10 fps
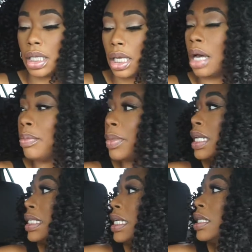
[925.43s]
um, in a
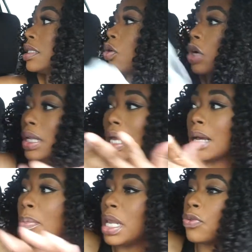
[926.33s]
sense, or like a
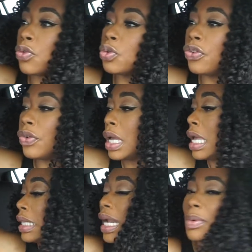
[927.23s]
mini roof
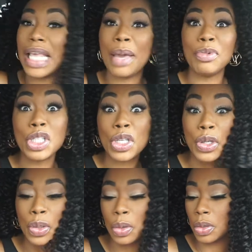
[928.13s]
that I was able to
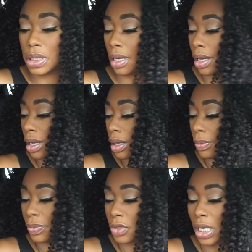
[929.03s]
use,
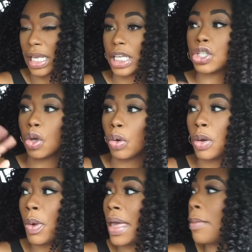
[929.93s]
um, so I didn't get
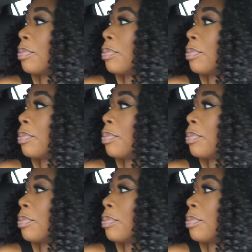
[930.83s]
soaking wet.